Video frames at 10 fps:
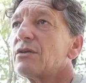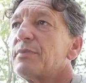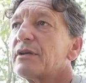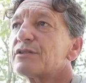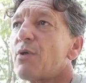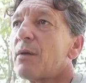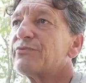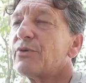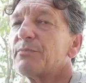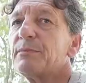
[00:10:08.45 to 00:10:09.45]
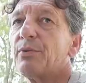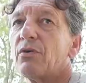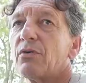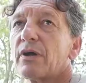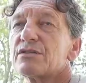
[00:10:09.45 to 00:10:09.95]
the biggest problem for
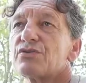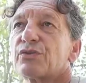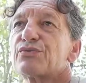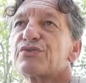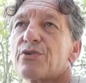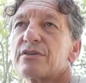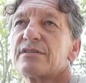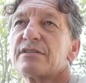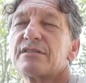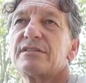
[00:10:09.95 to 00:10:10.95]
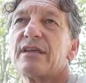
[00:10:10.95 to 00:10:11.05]
people is not to trust this,